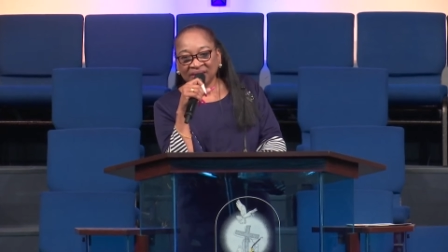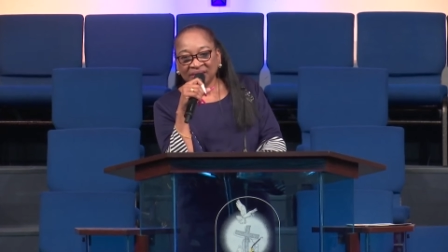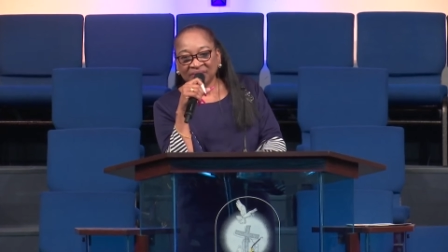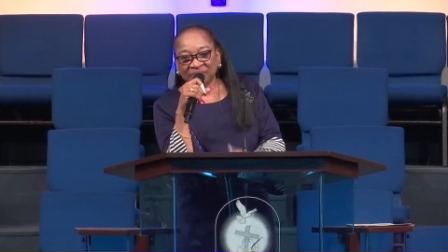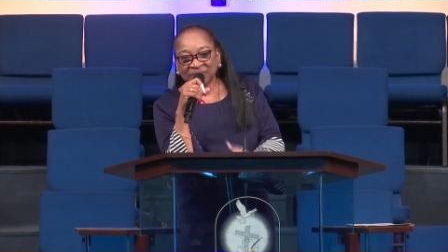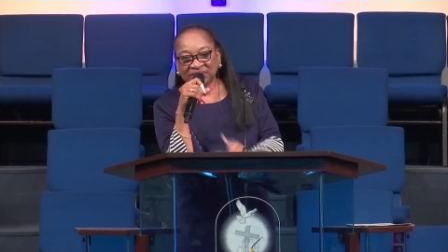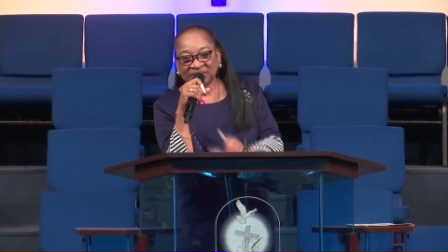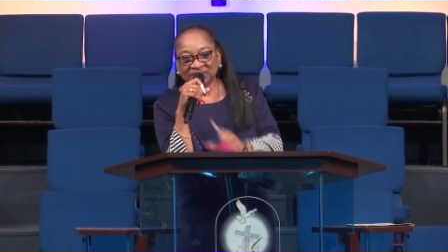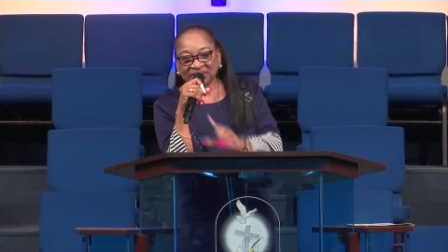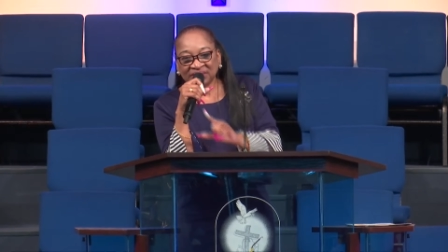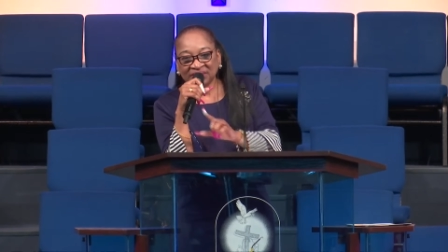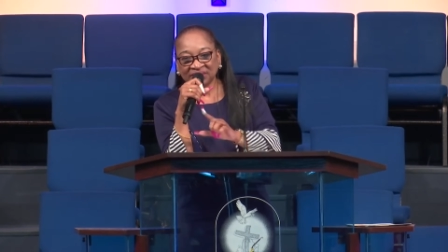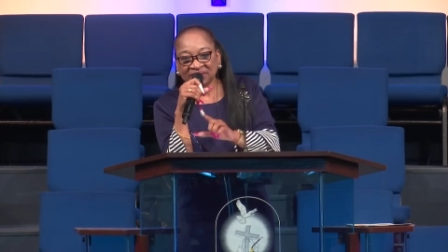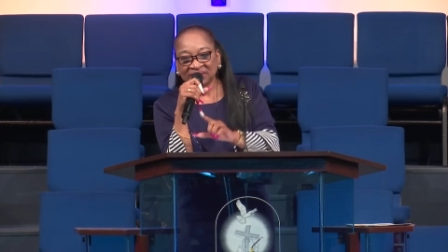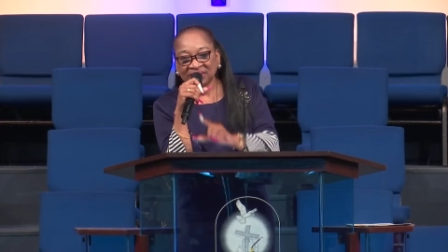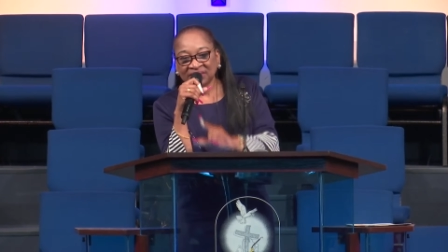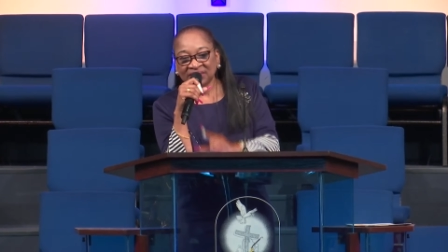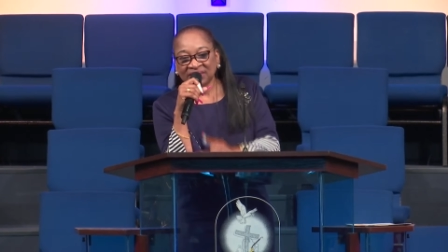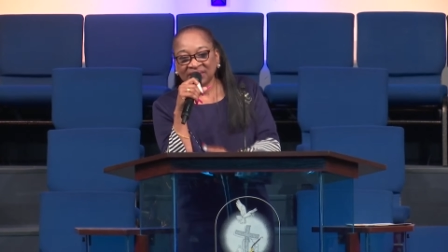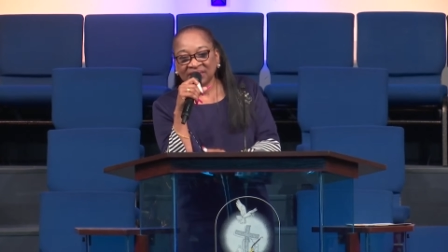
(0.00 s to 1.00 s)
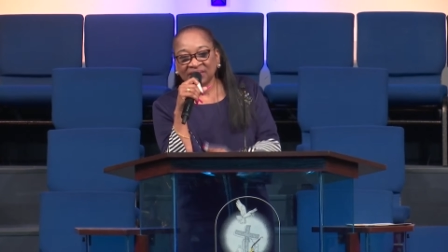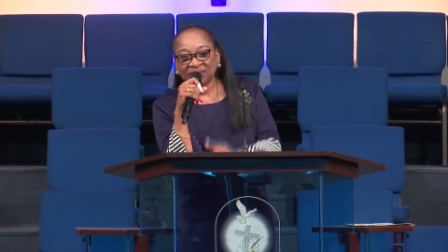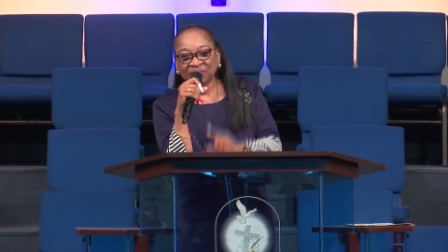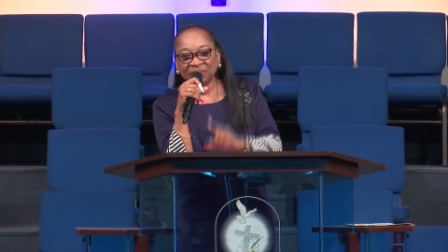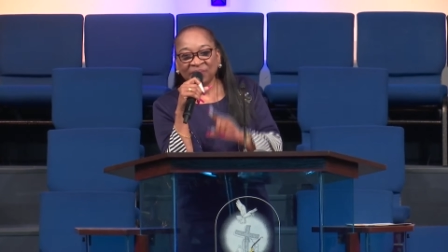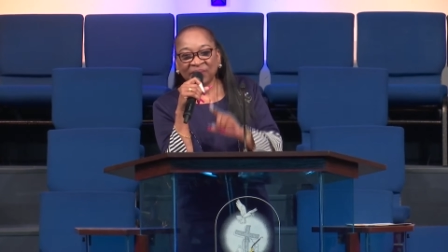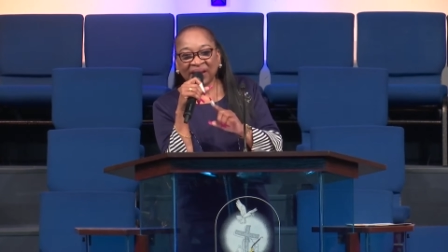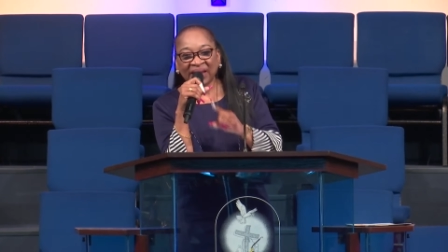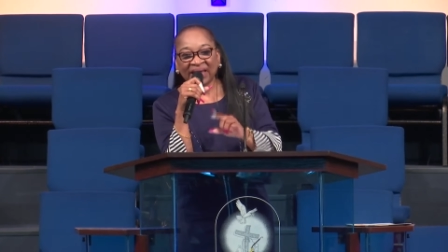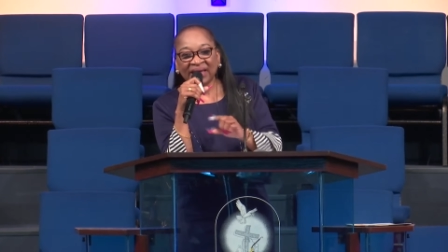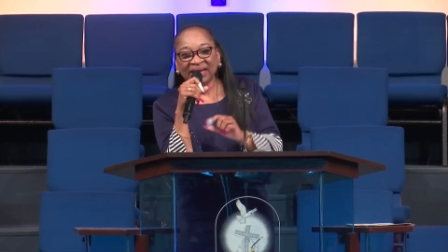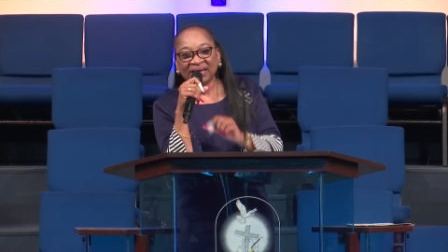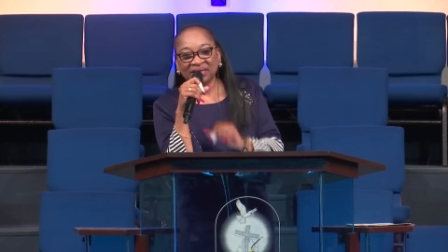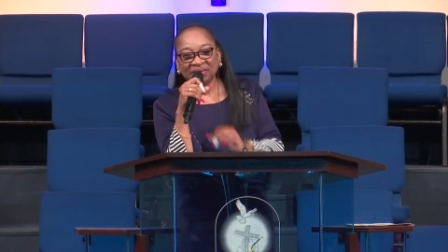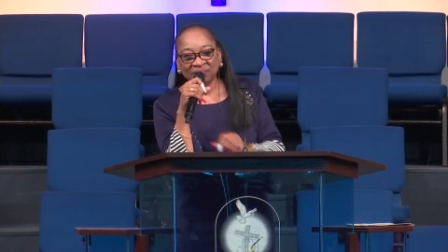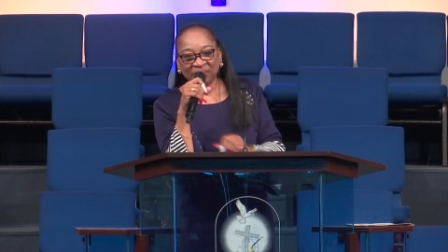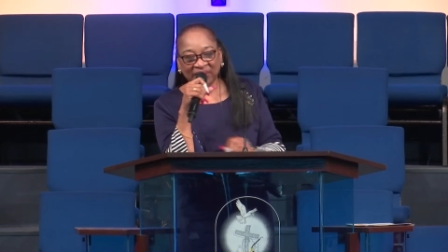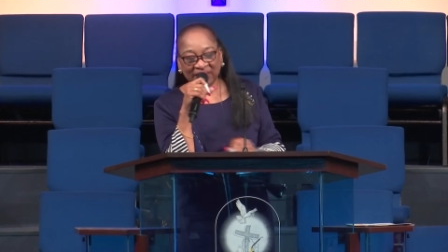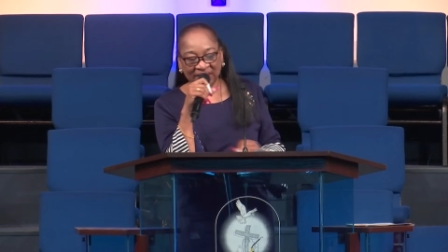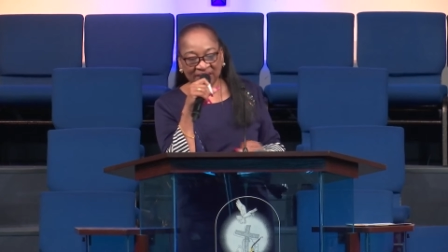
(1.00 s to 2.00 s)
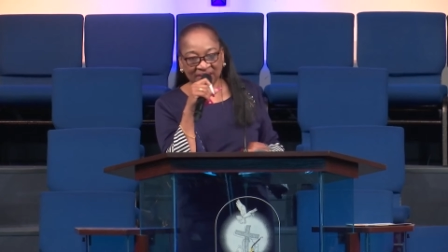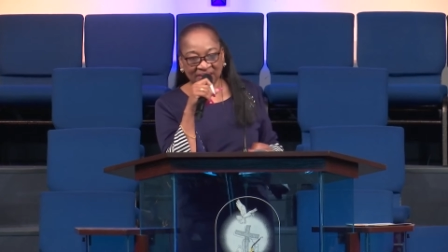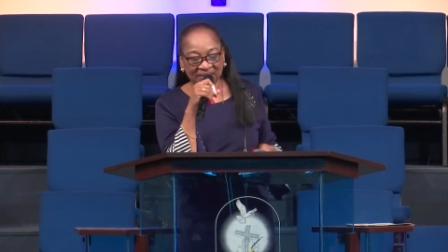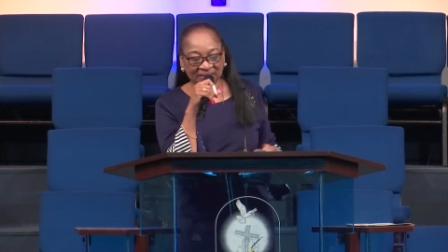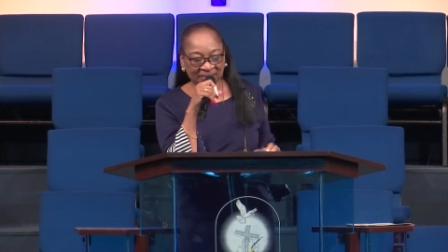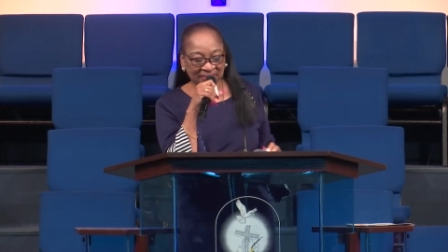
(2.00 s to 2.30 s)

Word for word: particularly blind men